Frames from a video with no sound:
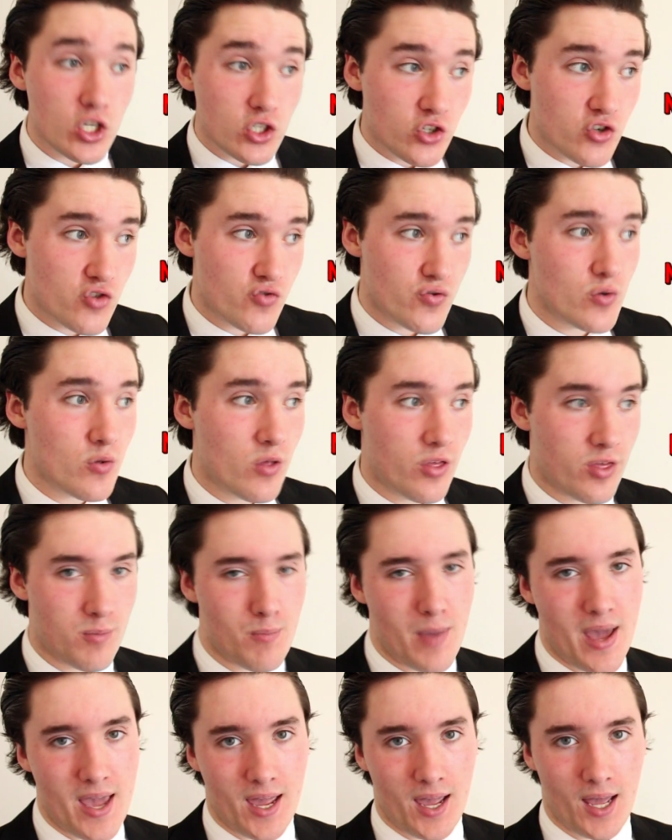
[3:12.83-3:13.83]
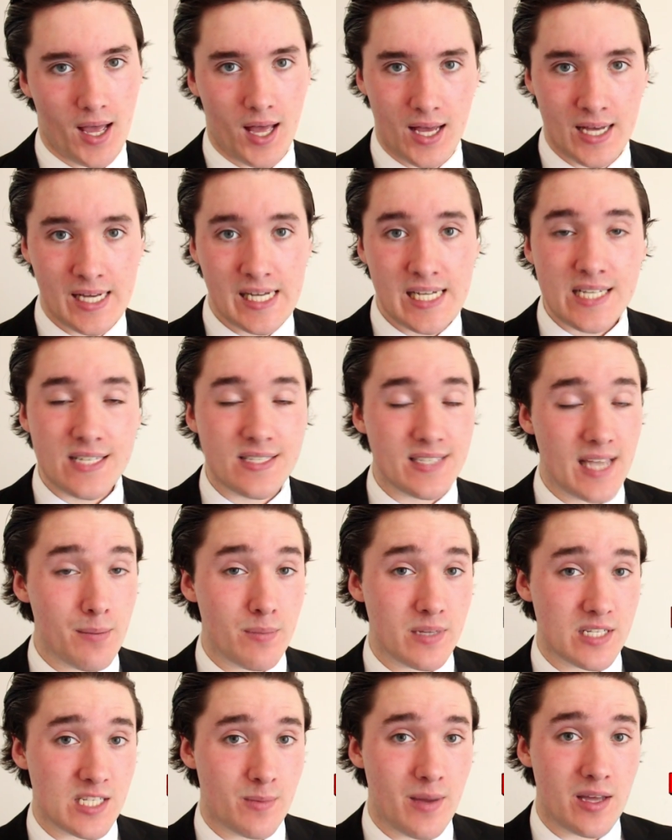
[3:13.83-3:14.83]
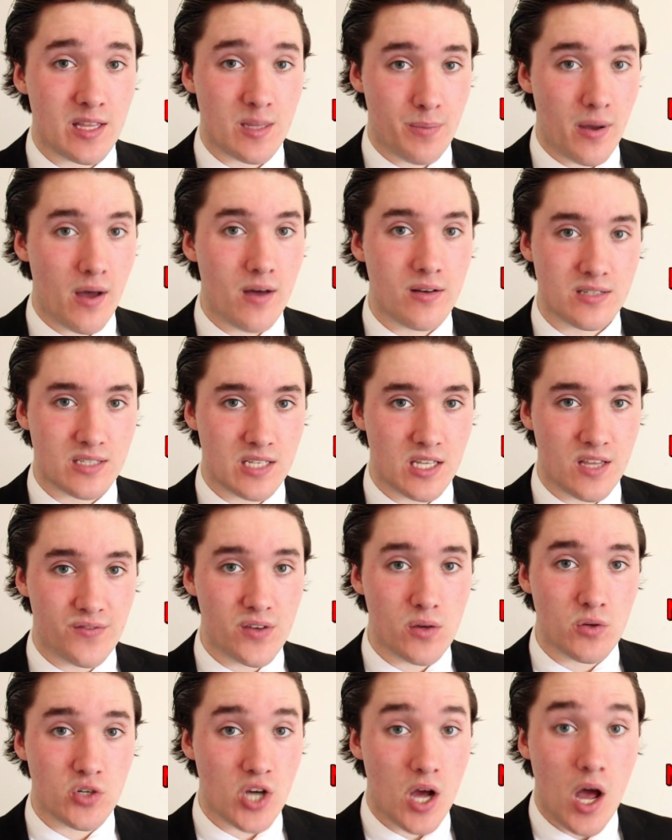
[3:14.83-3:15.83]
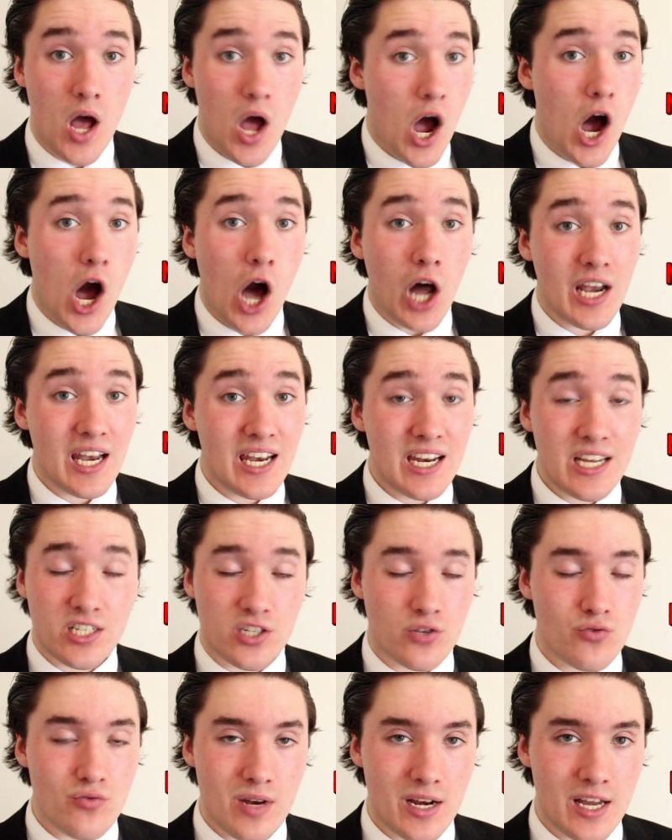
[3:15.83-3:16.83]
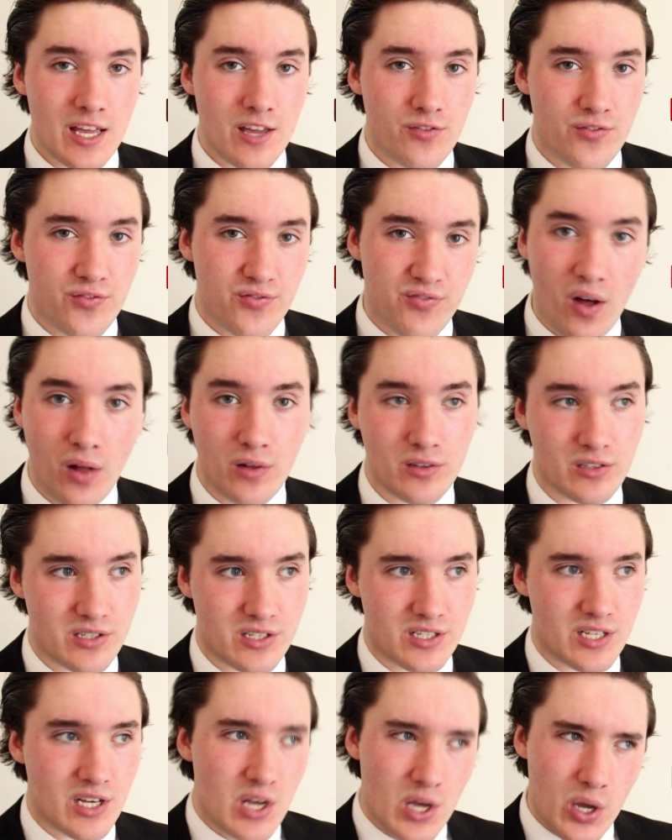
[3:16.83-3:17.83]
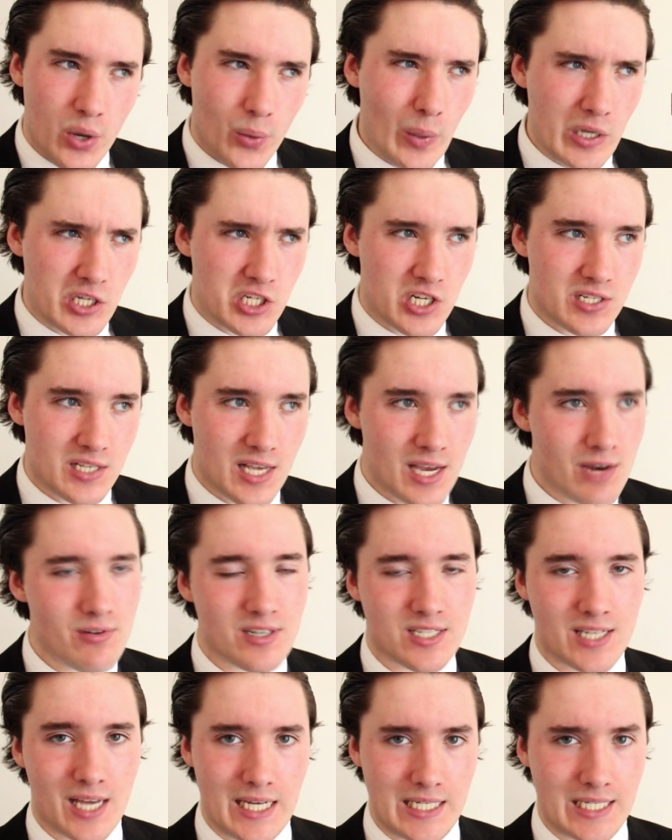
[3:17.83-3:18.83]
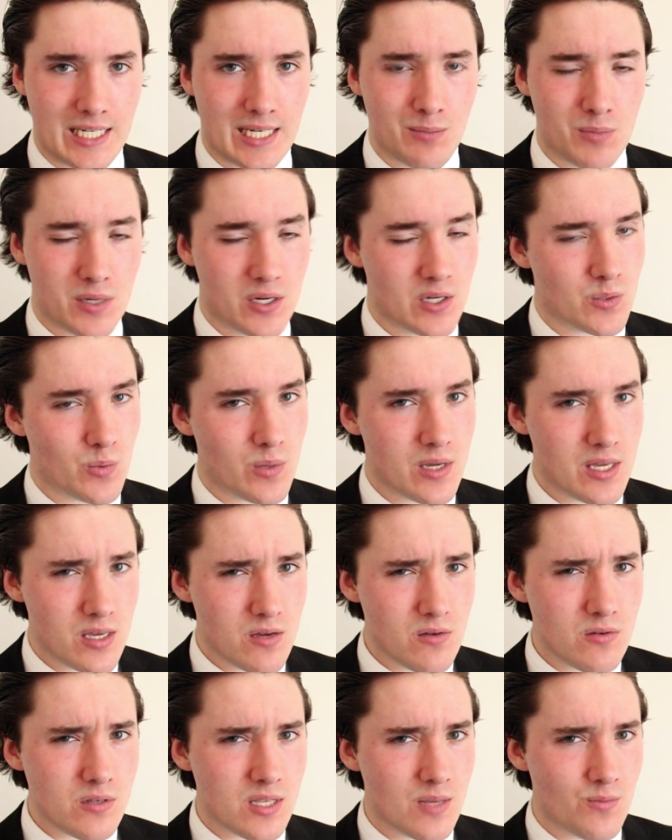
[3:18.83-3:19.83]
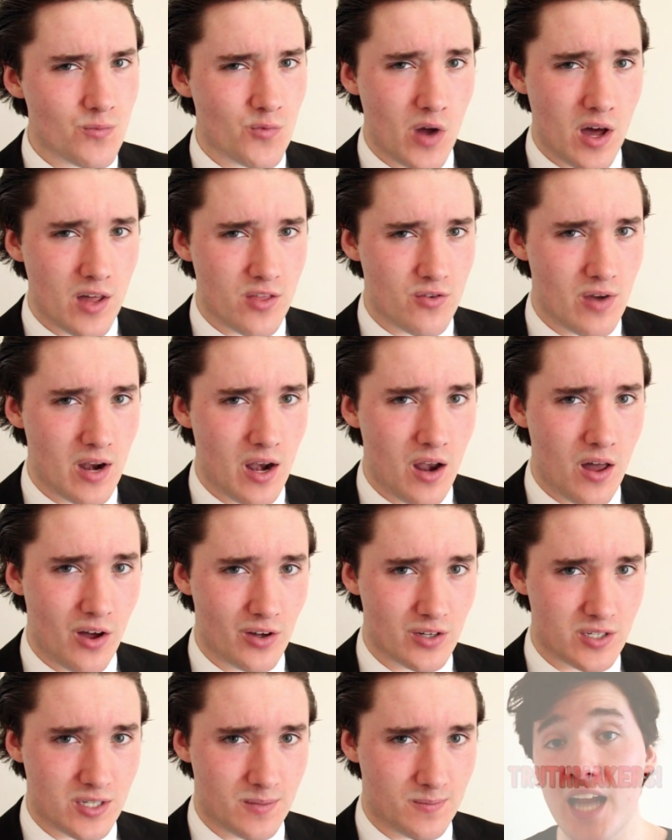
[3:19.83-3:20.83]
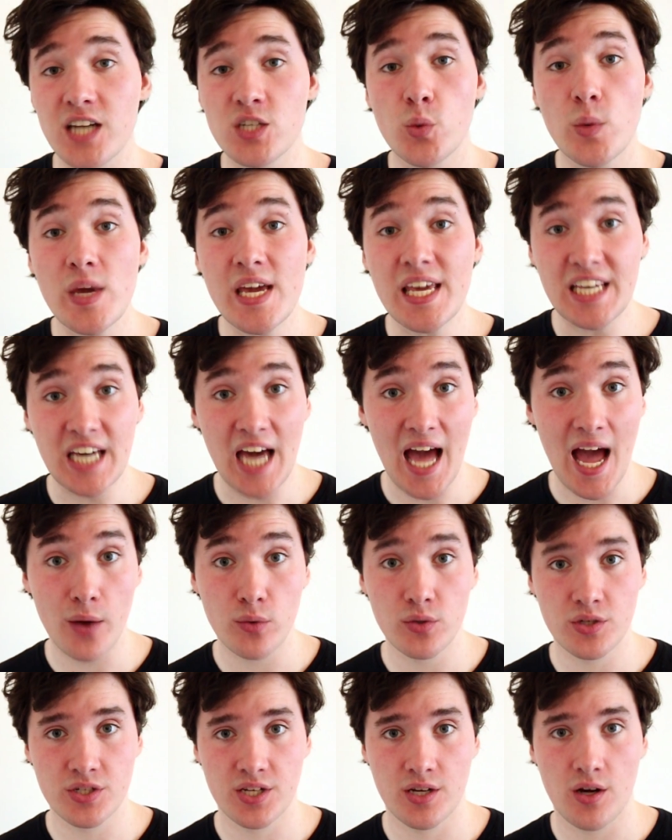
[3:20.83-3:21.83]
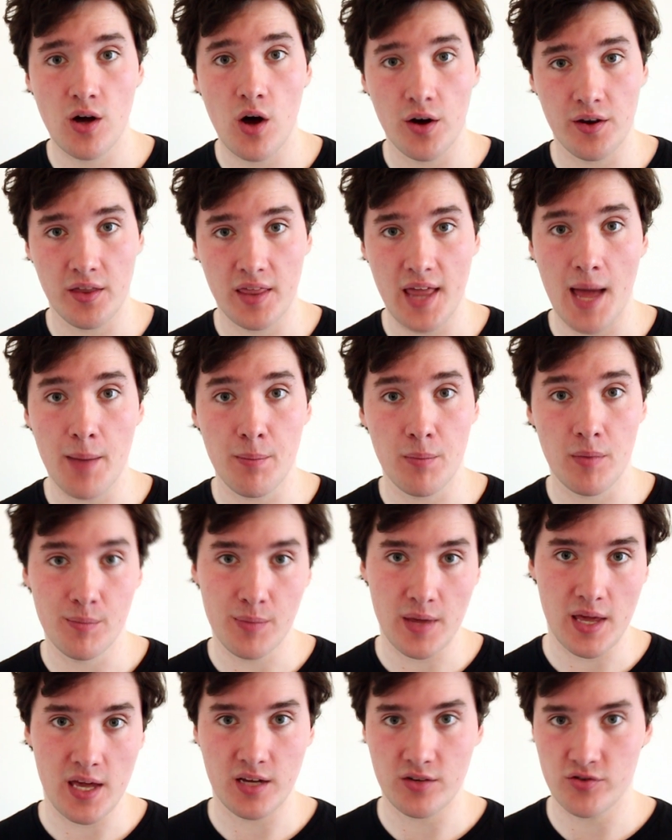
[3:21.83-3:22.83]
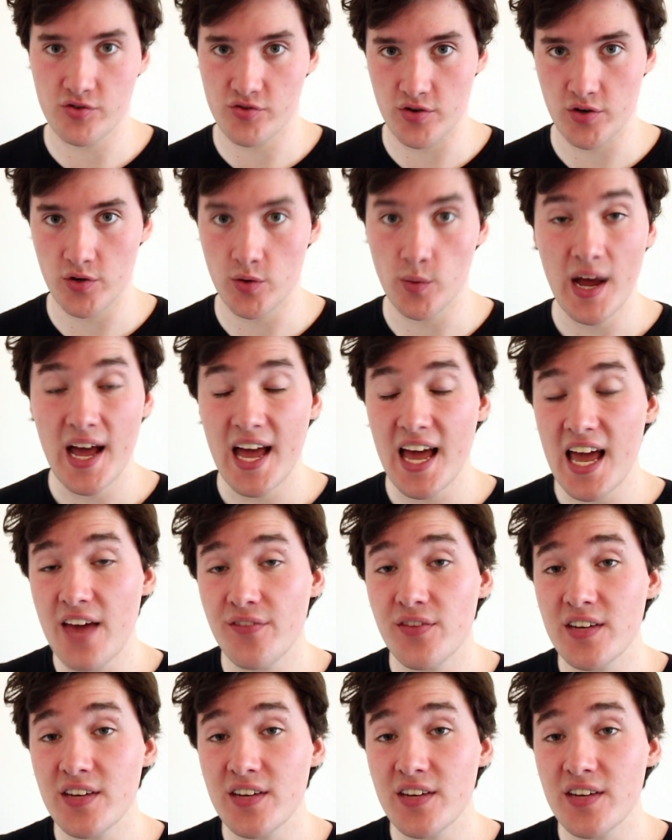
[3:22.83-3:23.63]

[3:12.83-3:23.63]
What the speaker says: truth maker. Statements about the past and the future are literally false, which is irritating because we use them rather a lot, and we count on them being true.